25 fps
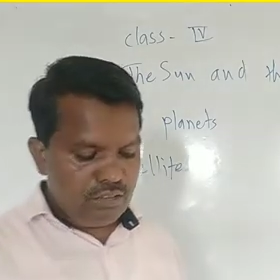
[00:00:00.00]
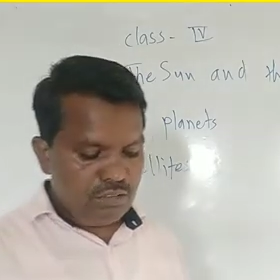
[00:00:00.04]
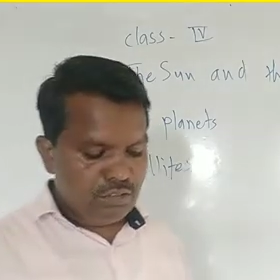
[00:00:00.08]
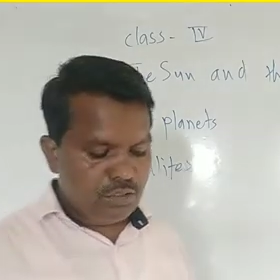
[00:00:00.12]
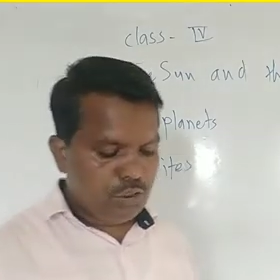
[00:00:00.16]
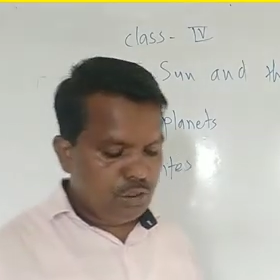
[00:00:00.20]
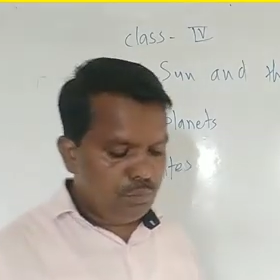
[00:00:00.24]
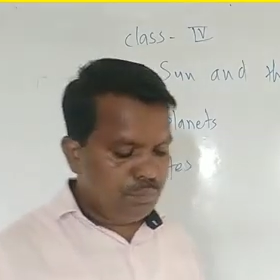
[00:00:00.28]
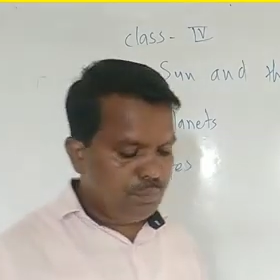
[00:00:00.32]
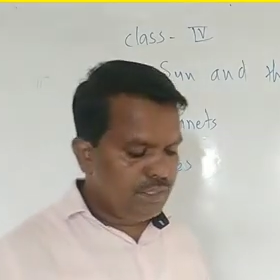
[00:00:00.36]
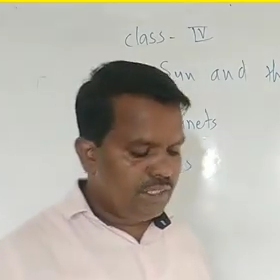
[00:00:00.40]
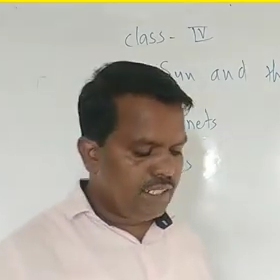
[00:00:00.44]

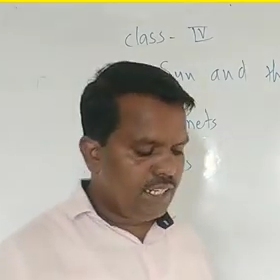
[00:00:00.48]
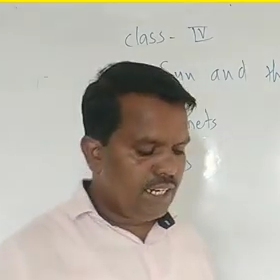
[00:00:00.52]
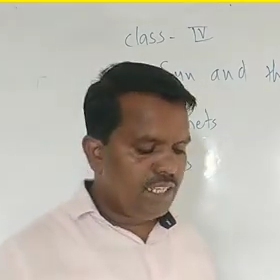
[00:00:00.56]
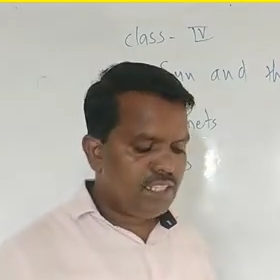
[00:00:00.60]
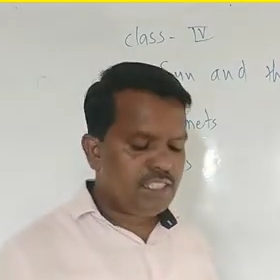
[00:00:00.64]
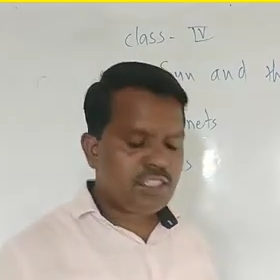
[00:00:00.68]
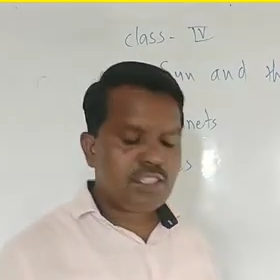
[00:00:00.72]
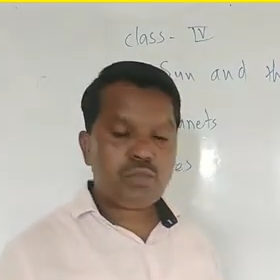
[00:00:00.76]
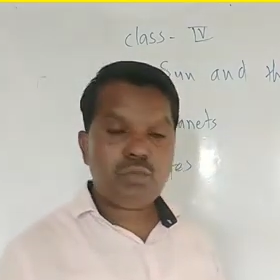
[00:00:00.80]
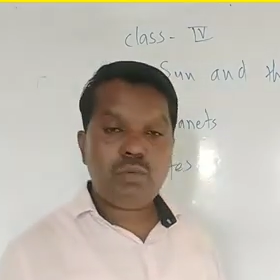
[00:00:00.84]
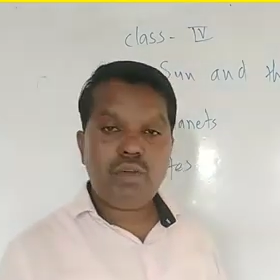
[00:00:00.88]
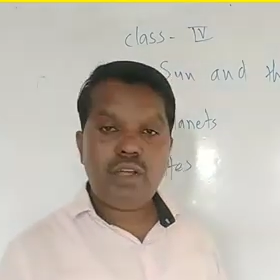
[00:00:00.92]
Jupiter
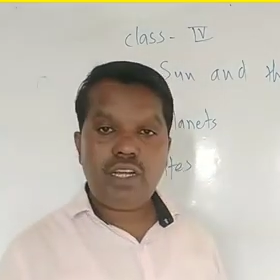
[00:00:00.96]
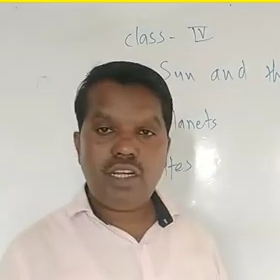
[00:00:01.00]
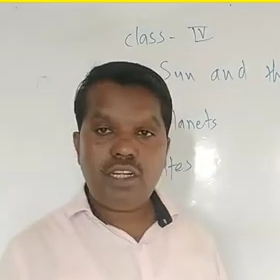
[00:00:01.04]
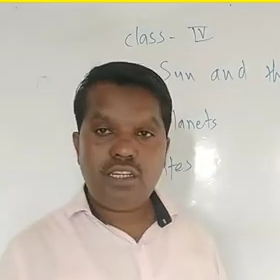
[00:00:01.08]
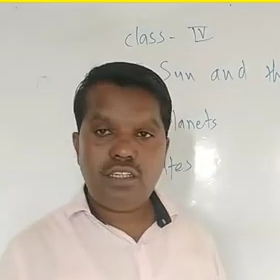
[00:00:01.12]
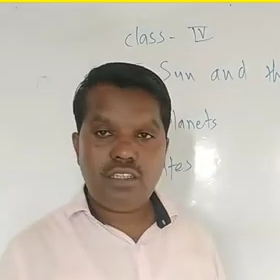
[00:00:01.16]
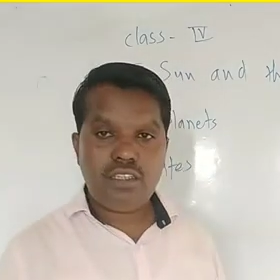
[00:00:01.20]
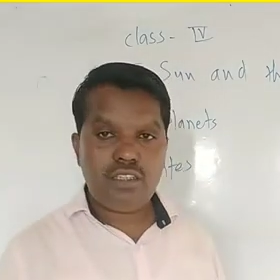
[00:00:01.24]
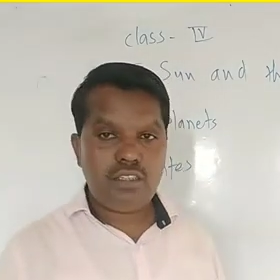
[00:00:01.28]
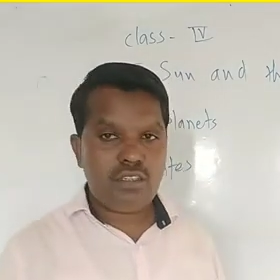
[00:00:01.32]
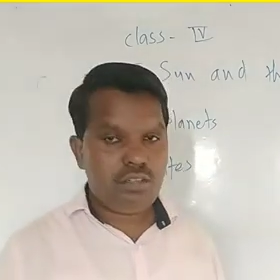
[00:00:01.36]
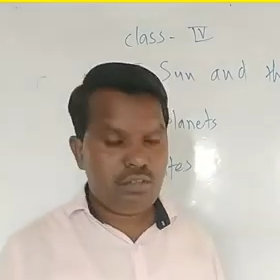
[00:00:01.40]
has
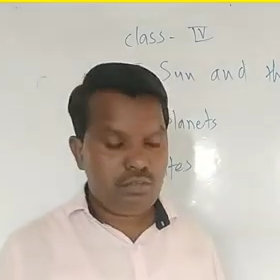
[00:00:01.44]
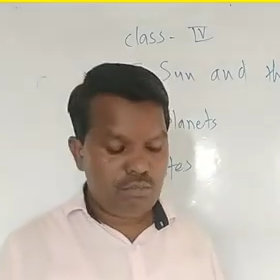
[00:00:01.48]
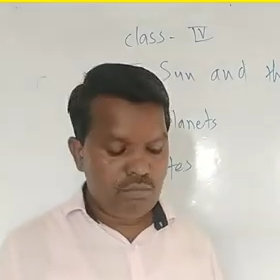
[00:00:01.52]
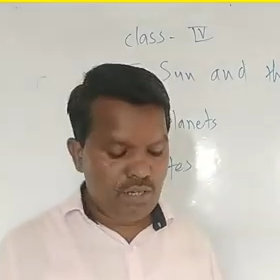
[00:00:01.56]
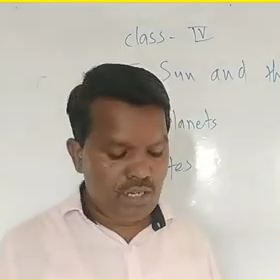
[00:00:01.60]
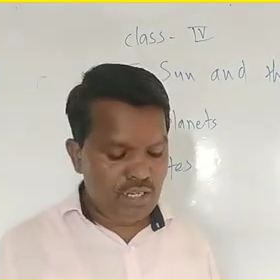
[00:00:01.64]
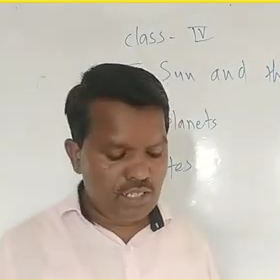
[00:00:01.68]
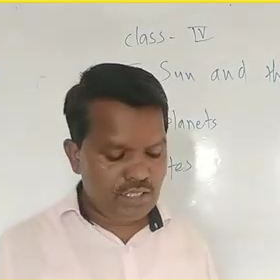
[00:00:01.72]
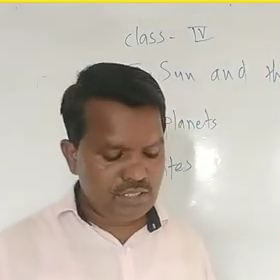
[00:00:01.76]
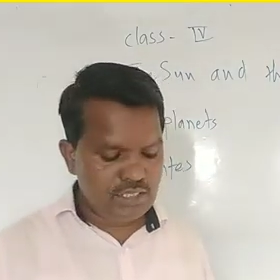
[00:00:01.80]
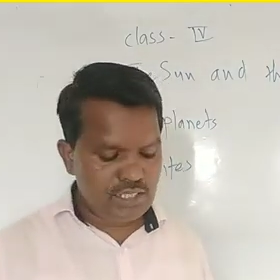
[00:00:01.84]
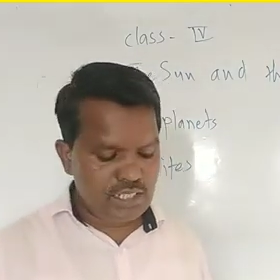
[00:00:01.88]
12,
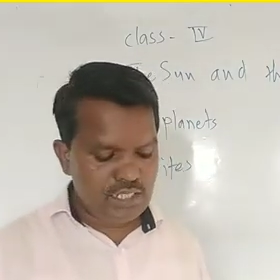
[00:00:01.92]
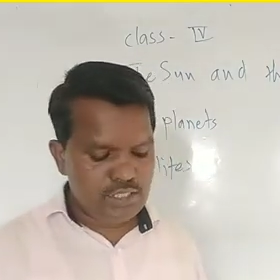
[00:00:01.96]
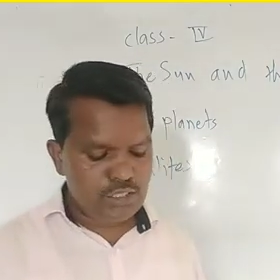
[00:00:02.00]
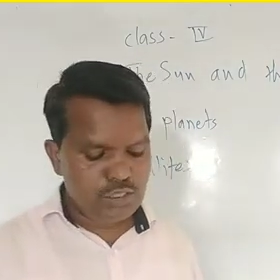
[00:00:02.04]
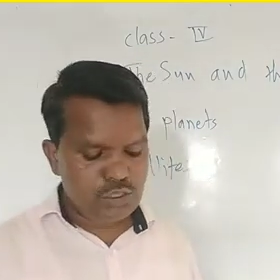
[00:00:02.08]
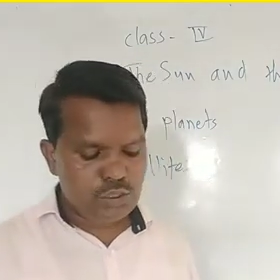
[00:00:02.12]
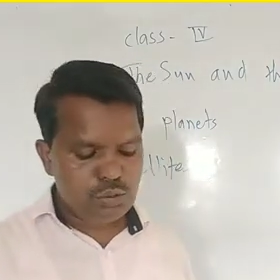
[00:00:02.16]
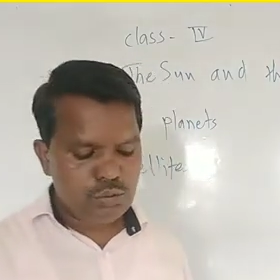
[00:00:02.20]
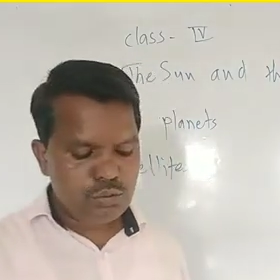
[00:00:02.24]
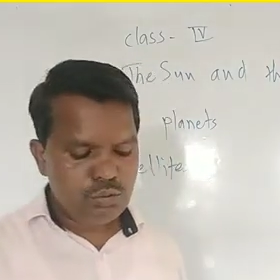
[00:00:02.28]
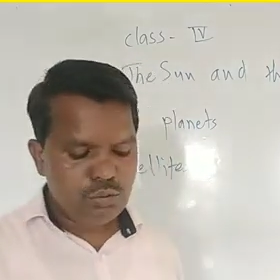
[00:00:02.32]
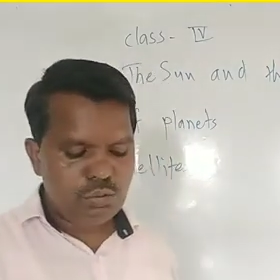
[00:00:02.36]
Mars has
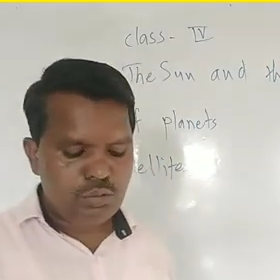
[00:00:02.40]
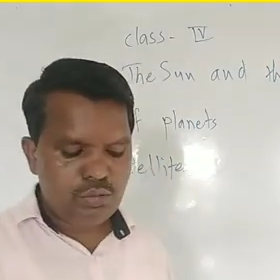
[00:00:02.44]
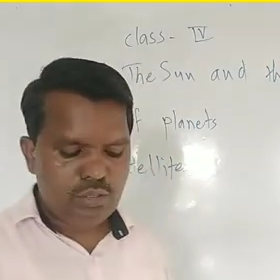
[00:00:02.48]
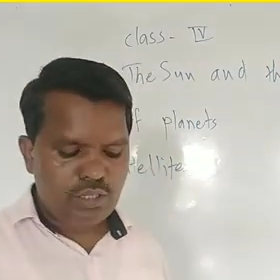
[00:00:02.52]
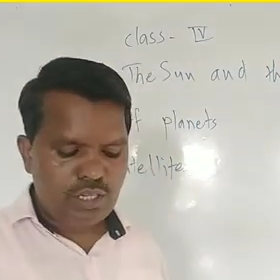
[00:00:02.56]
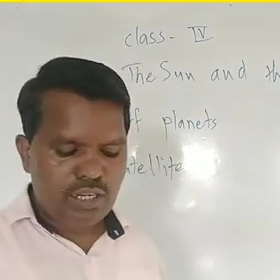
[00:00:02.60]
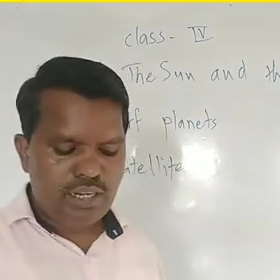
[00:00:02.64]
2,